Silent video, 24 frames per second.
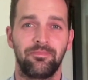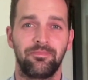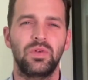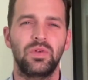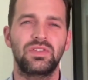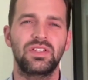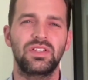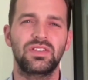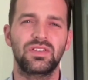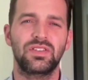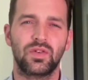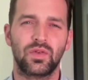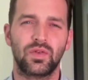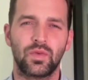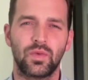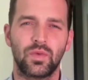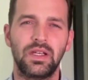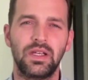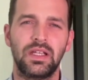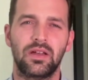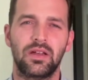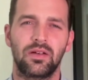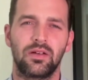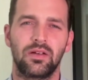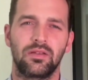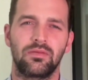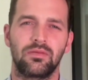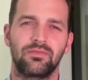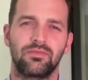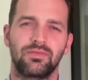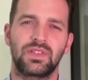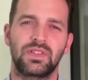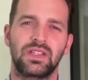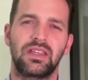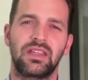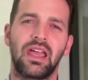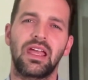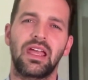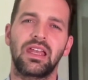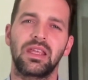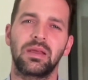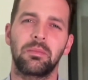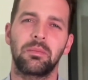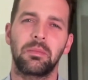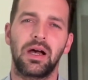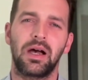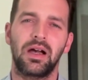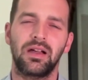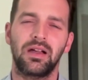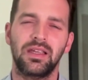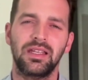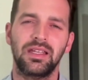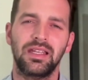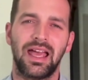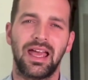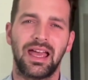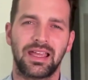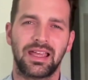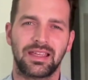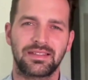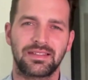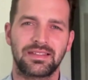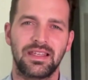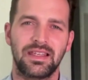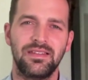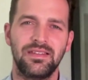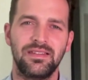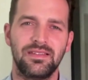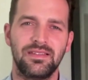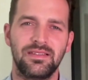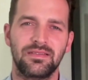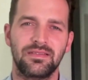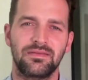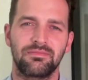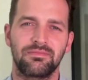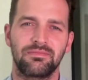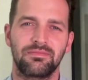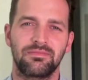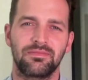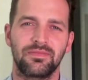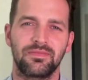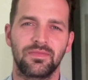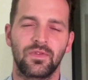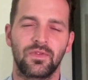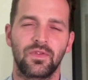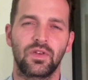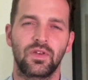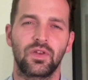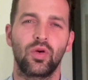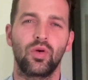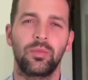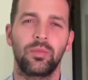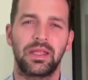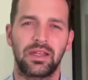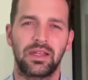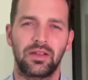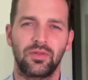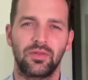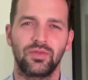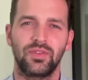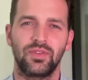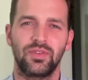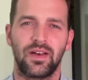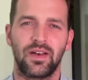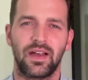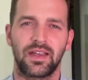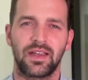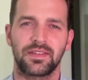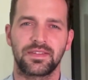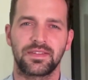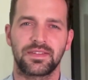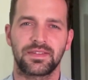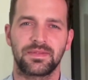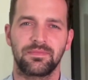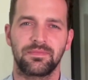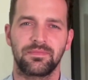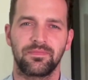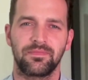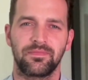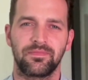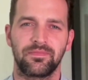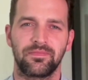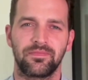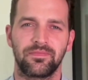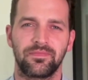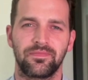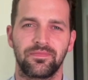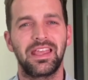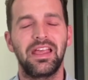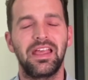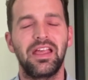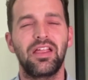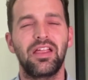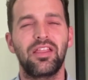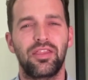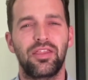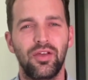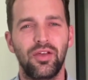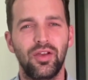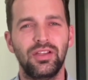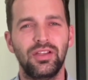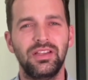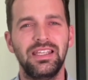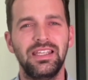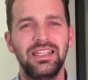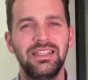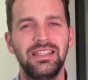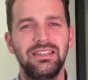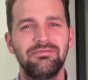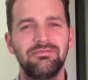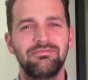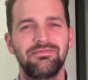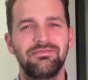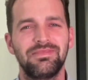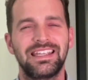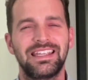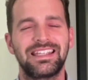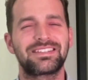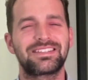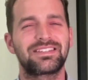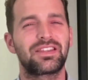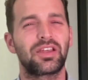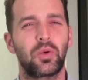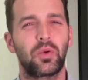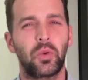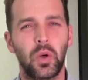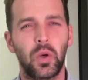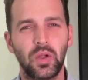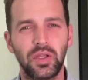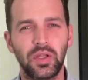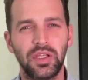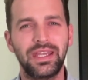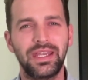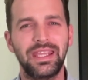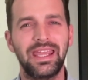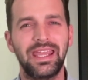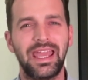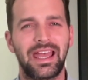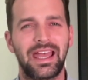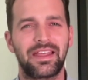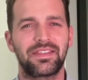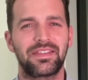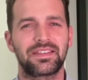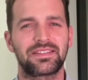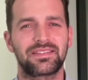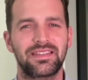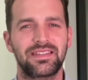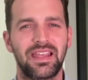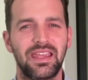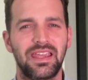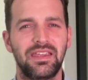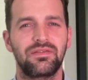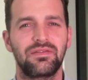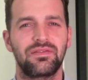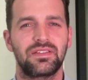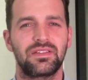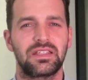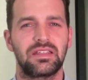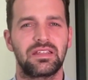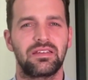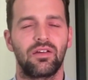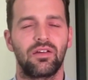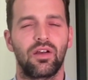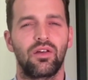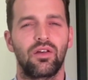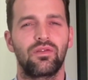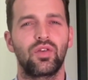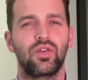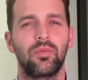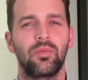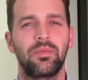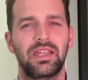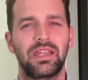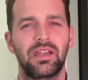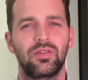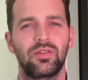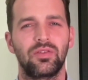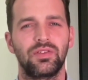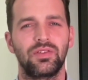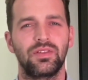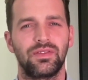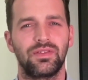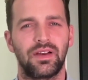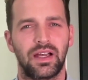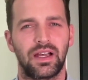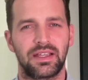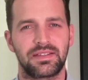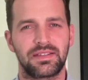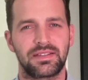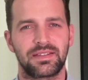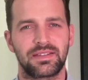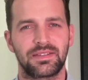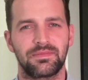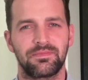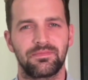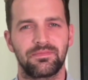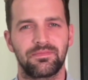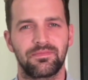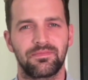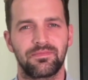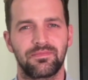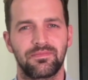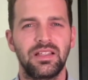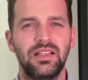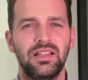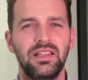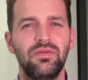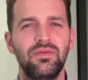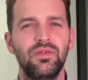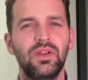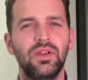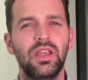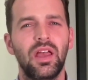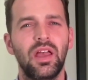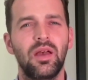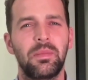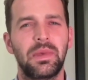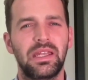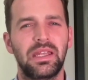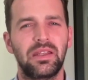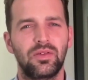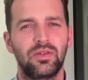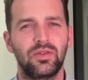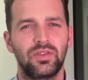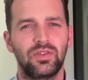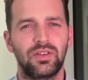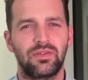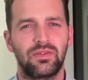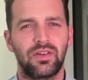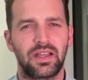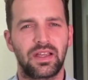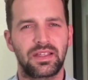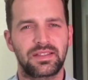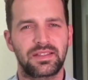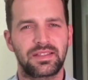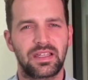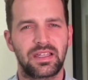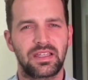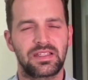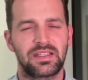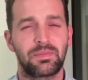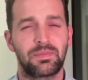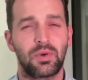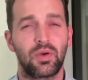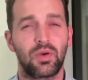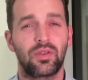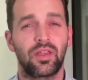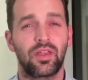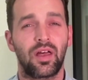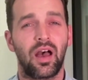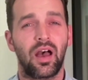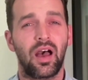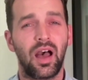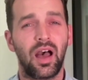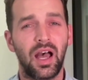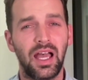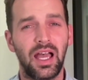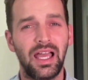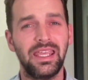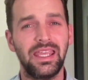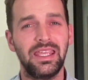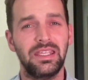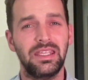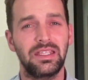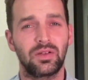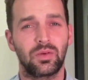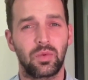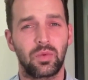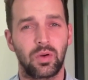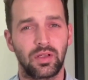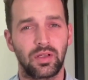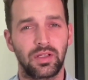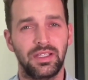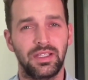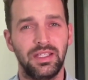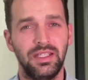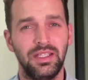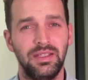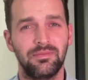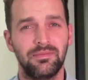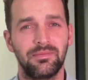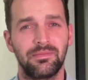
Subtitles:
which is critical to gaining market access for your medical device. Thirdly, it's the quality and the safety of your medical device. Delivering a medical device that is both high in quality